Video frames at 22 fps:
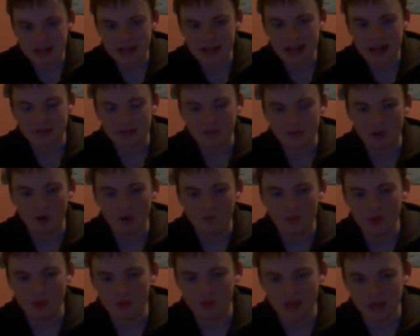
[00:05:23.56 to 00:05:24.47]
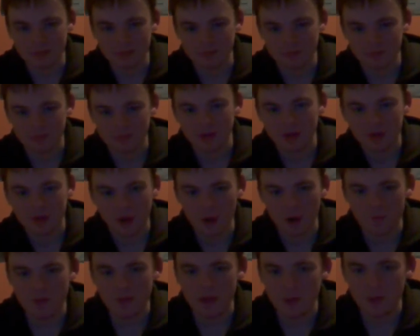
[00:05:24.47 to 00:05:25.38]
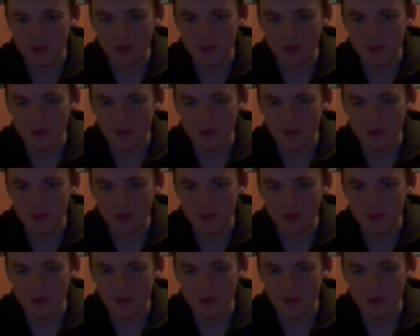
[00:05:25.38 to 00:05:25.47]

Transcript: and lets Kofi win. Kofi